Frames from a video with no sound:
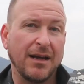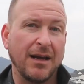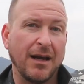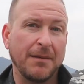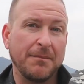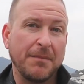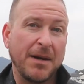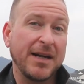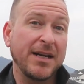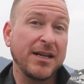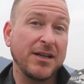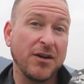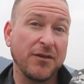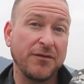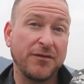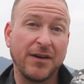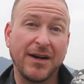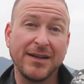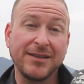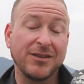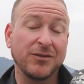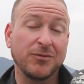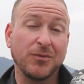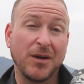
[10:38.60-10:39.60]
And making new
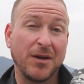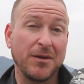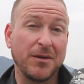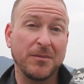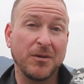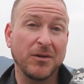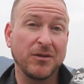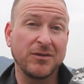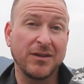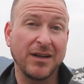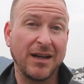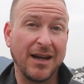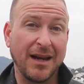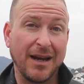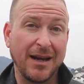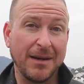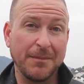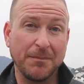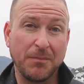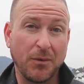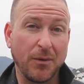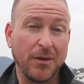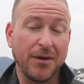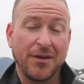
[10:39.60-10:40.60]
friends is one of the most
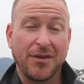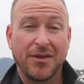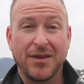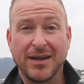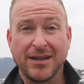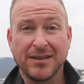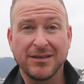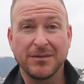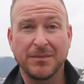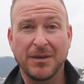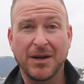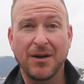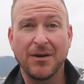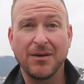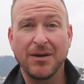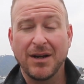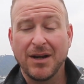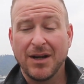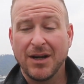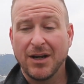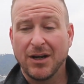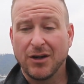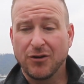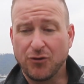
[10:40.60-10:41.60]
important things about
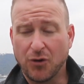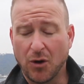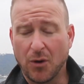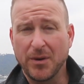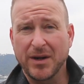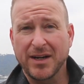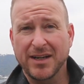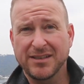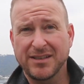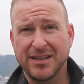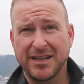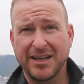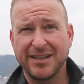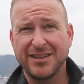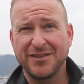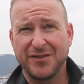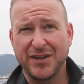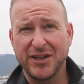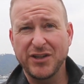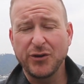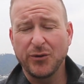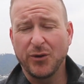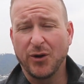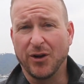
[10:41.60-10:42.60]
growing as an
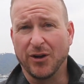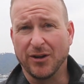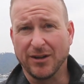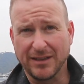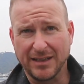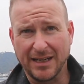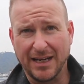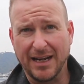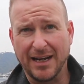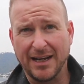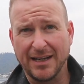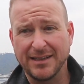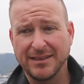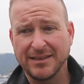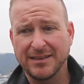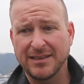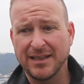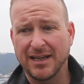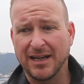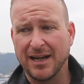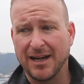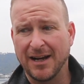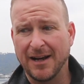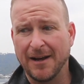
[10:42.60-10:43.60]
individual. And
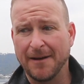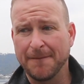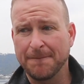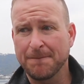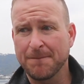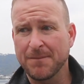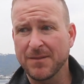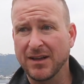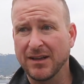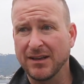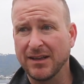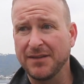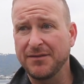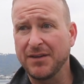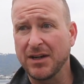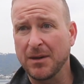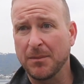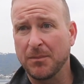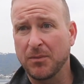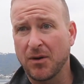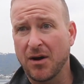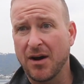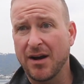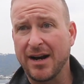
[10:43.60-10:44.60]
living
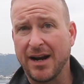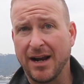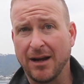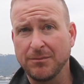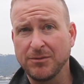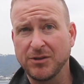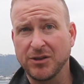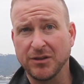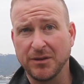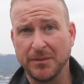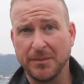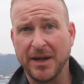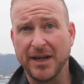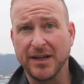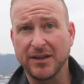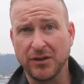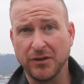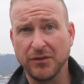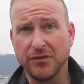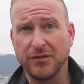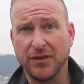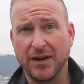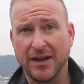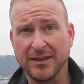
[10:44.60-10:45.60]
abroad helps you to make
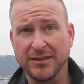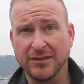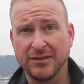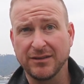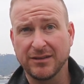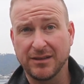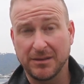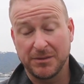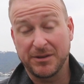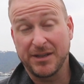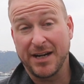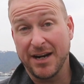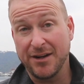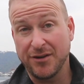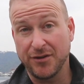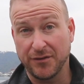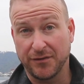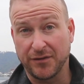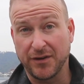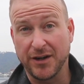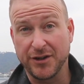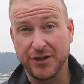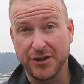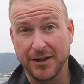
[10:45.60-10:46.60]
new friends,
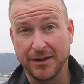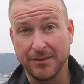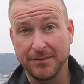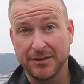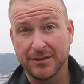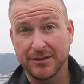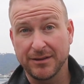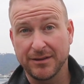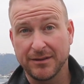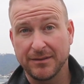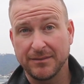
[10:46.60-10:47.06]
substantial friendships.